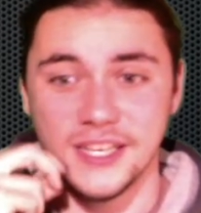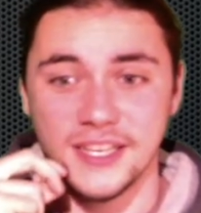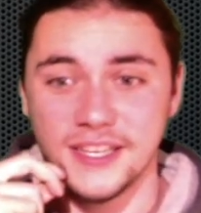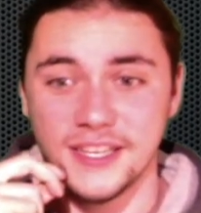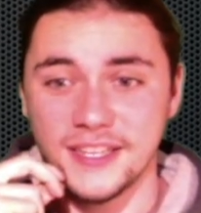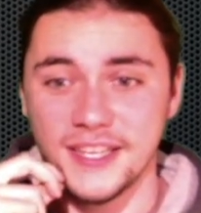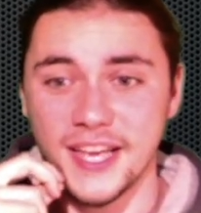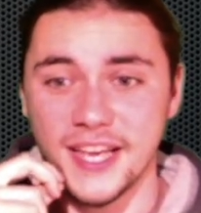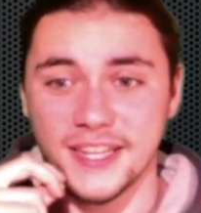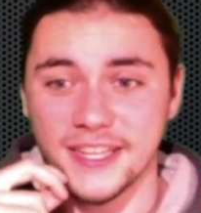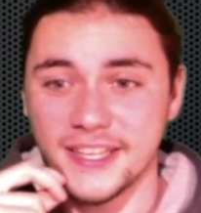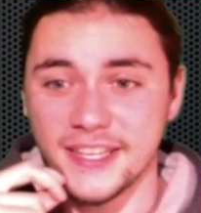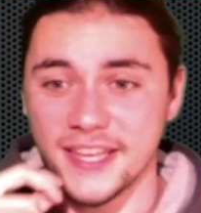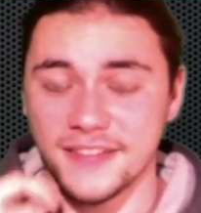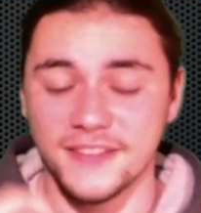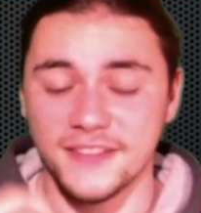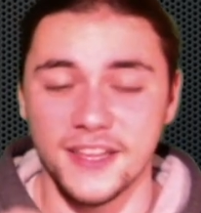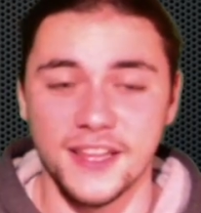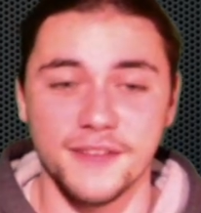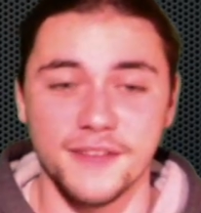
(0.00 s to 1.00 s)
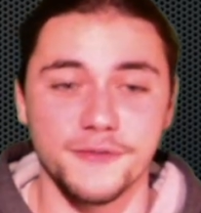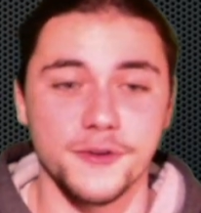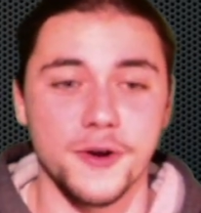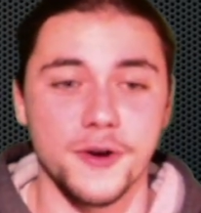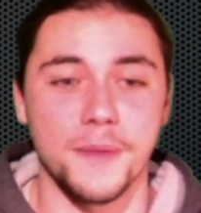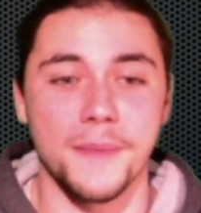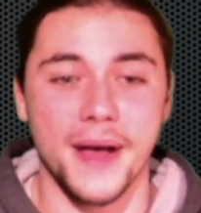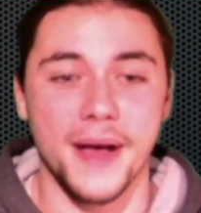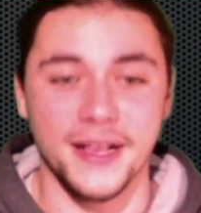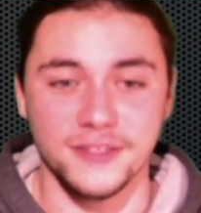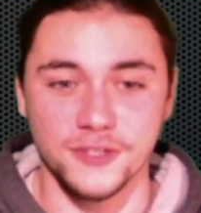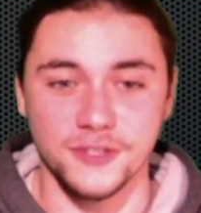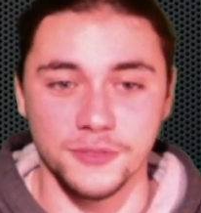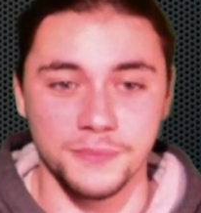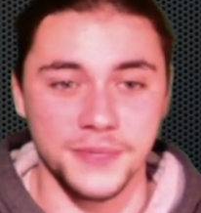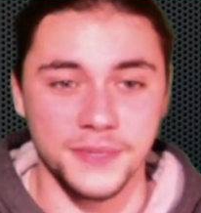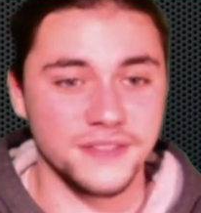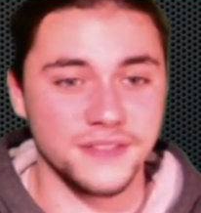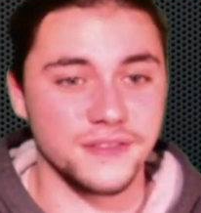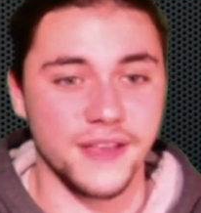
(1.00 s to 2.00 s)
yeah, they can deliver a
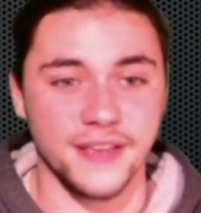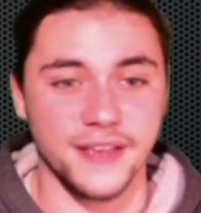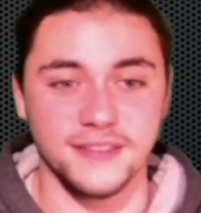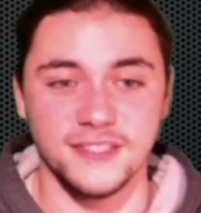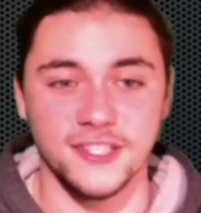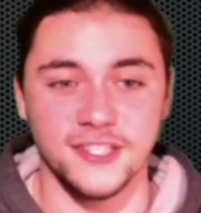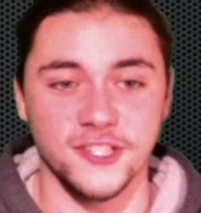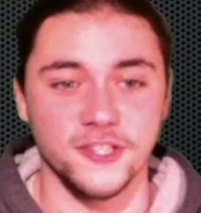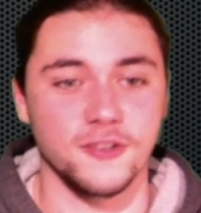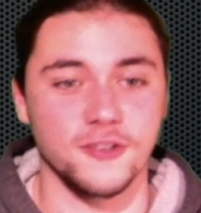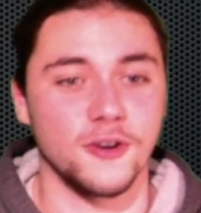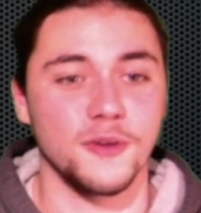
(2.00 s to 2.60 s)
masterpiece next year.